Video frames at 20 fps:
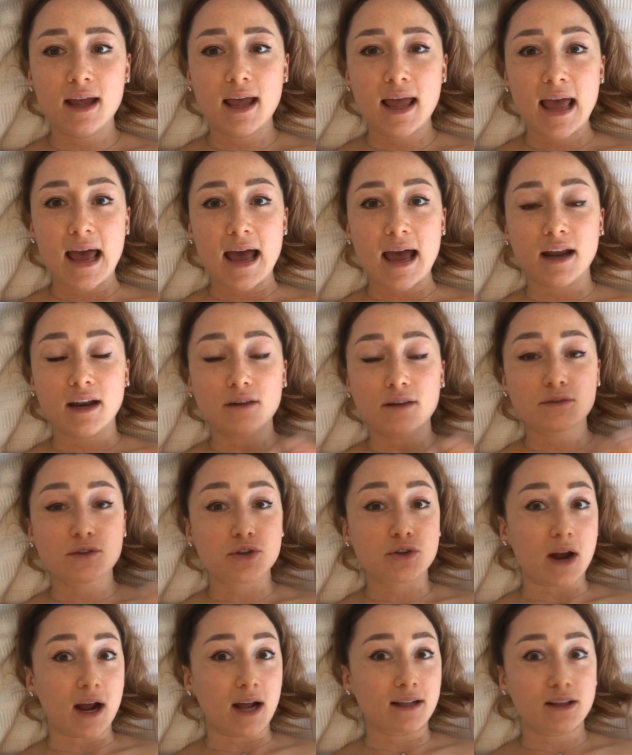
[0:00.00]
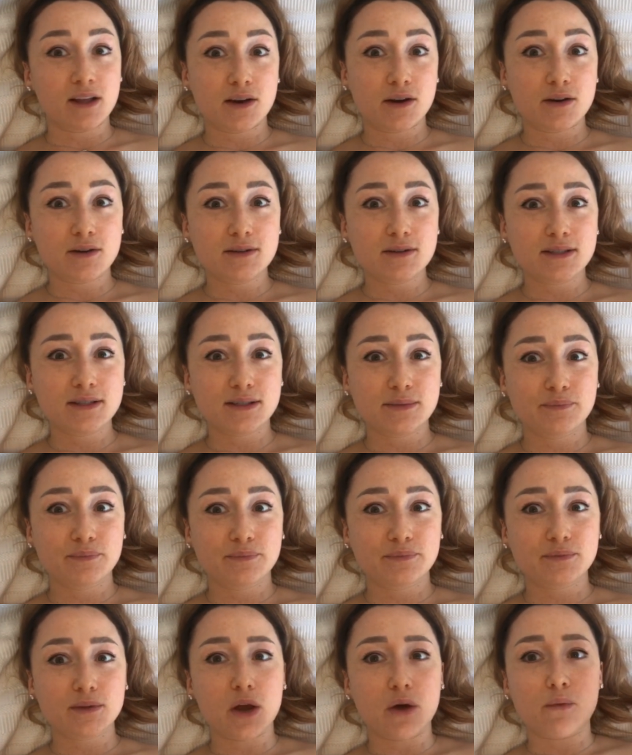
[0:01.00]
And I've tried those
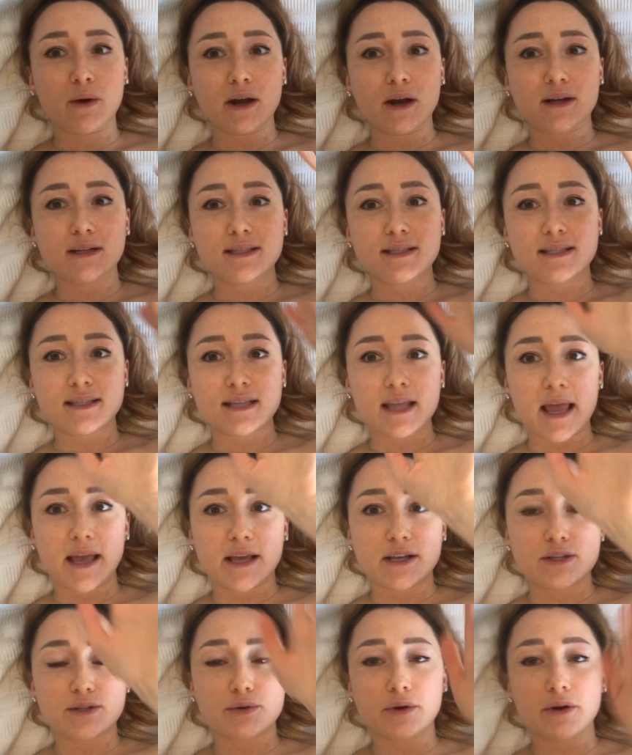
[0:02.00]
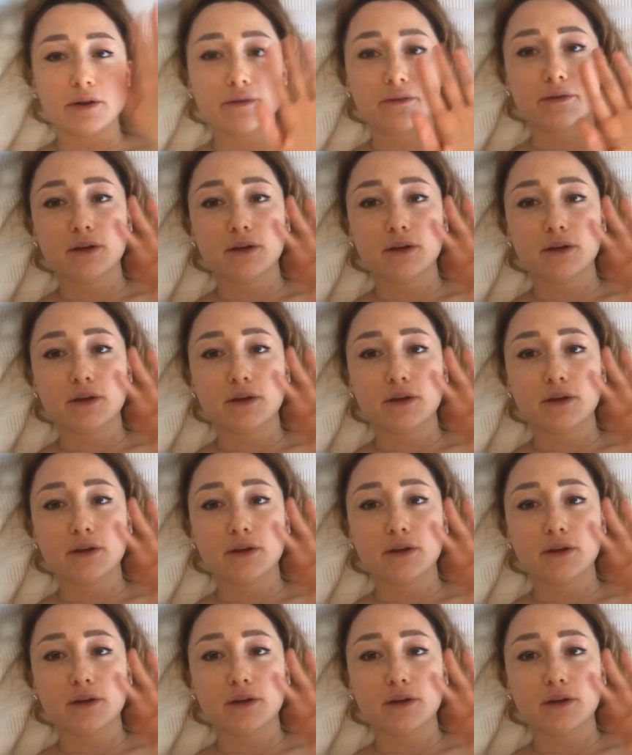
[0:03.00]
where it's like sort of,